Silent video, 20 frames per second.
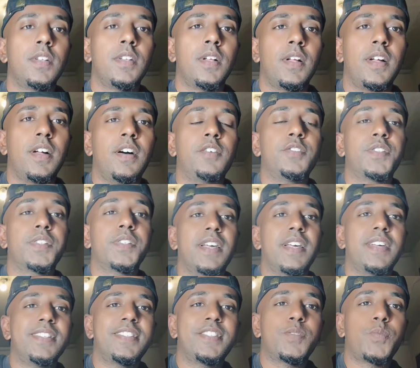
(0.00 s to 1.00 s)
How's it,
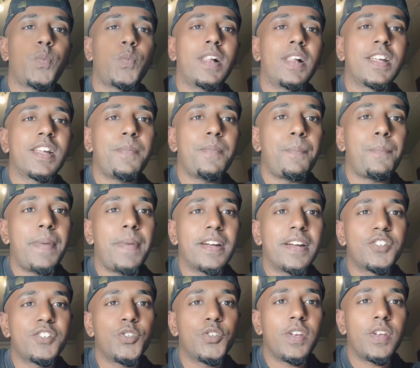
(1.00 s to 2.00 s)
guys? Welcome back
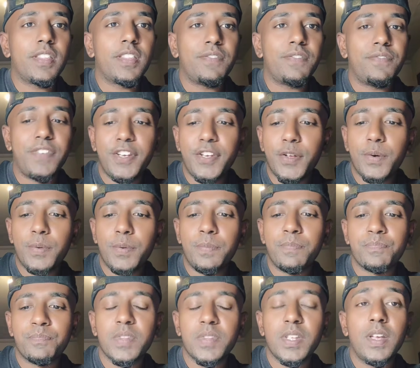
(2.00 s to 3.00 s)
to another video.
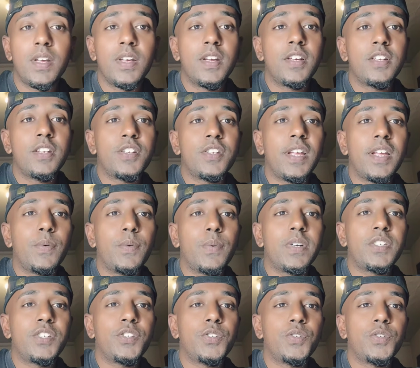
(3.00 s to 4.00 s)
Today I
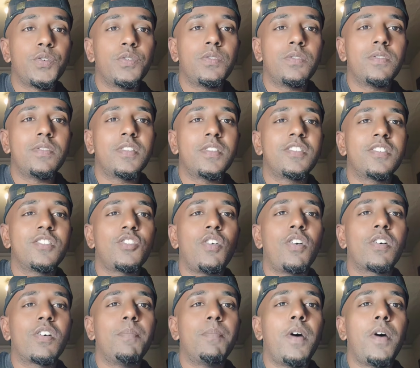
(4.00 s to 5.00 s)
want to talk
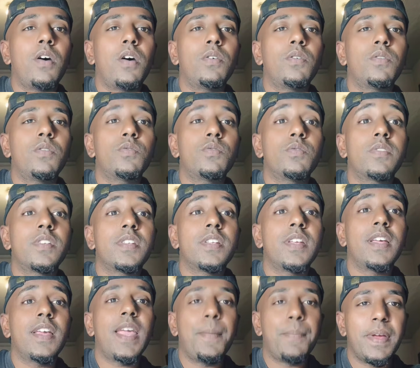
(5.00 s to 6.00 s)
about
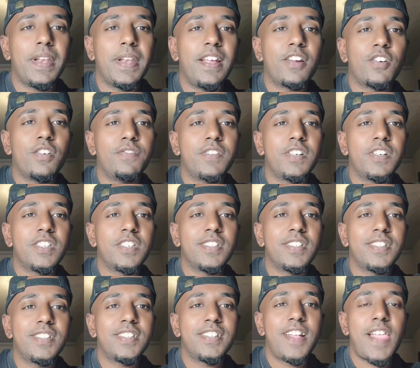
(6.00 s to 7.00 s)
Mp9 conversions.
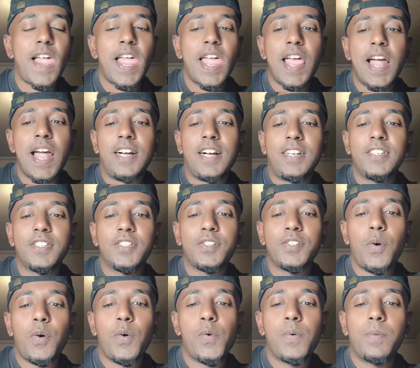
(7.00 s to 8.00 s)

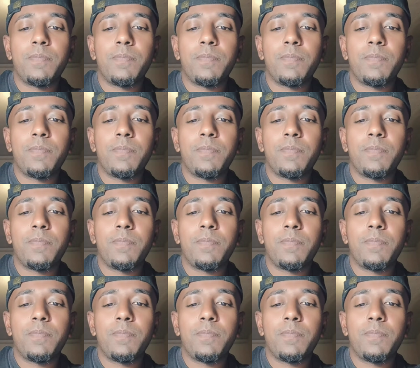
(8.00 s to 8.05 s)
So